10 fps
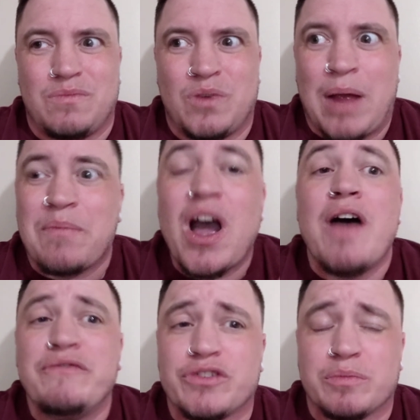I'm
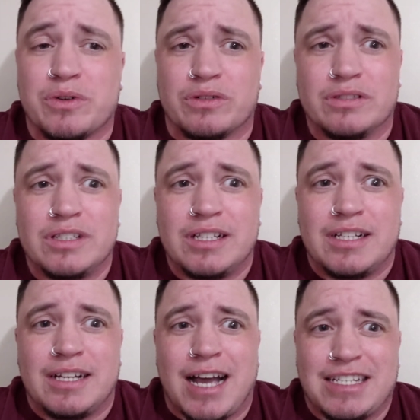comfortable
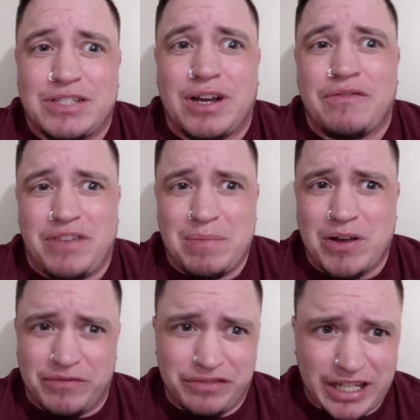I still have female
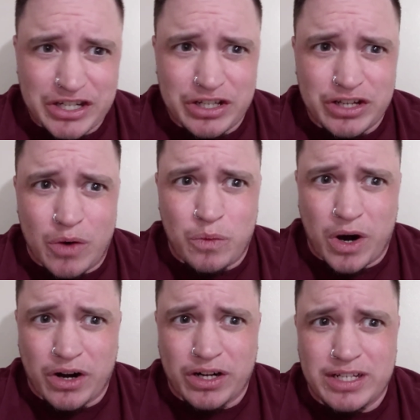inflections on
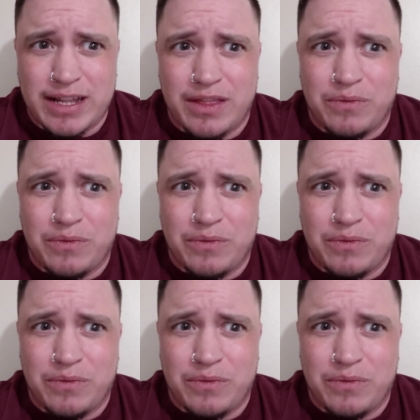words and the